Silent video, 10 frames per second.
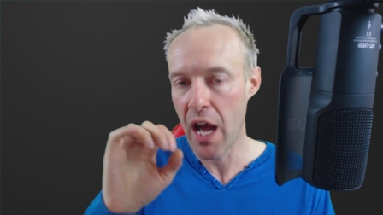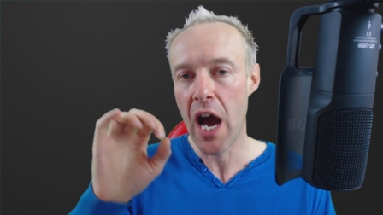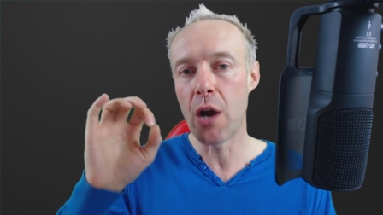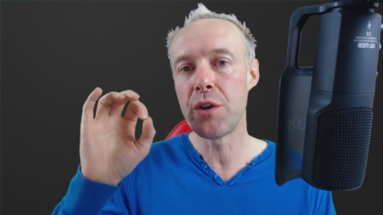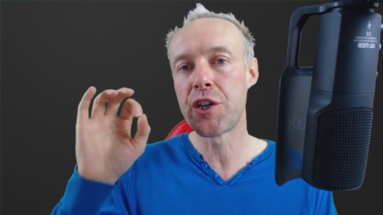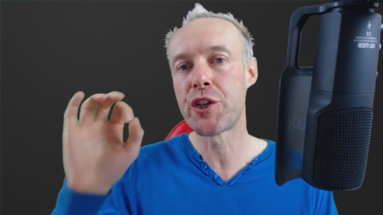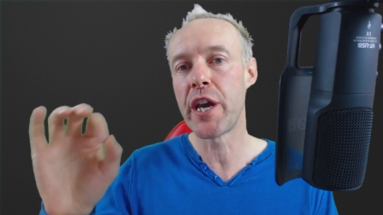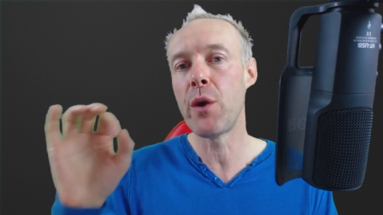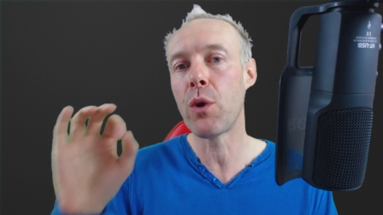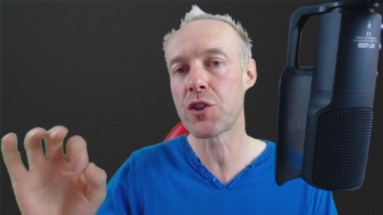only
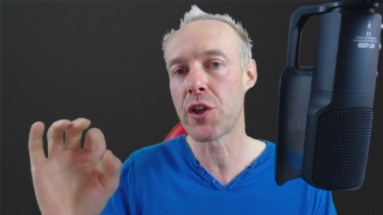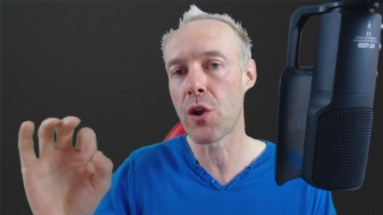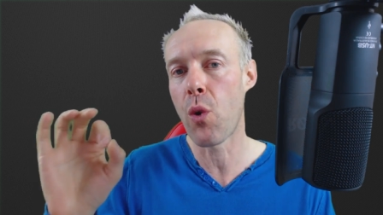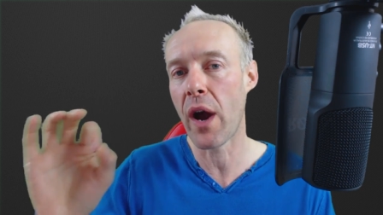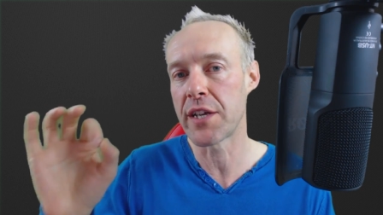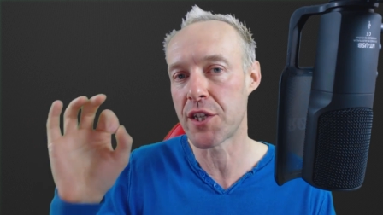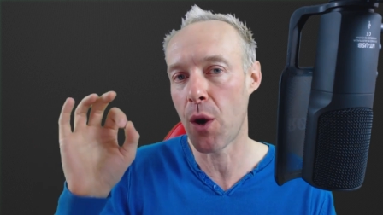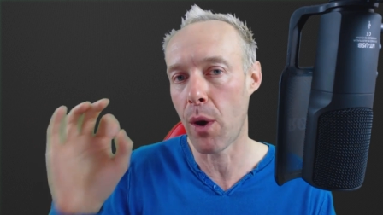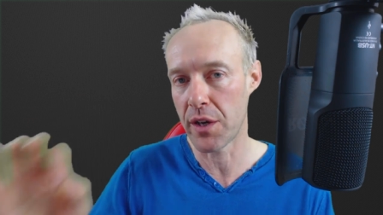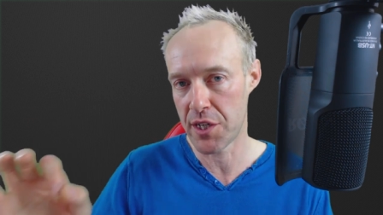she wasn't quite
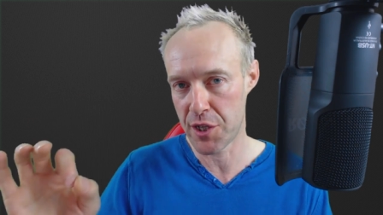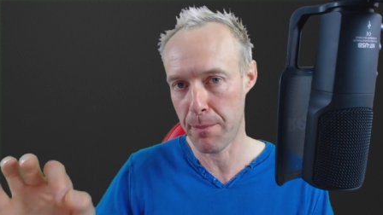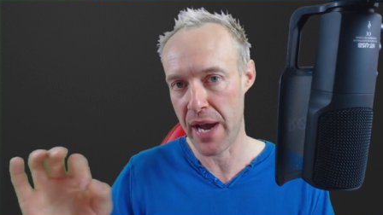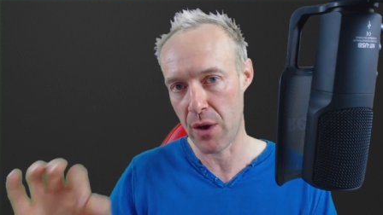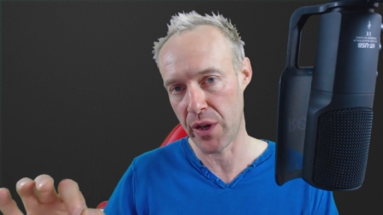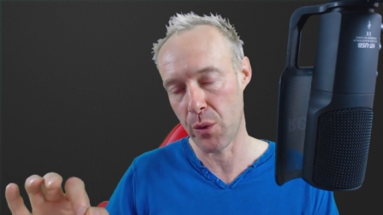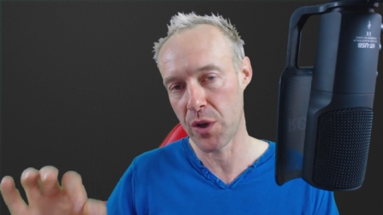so honest about it.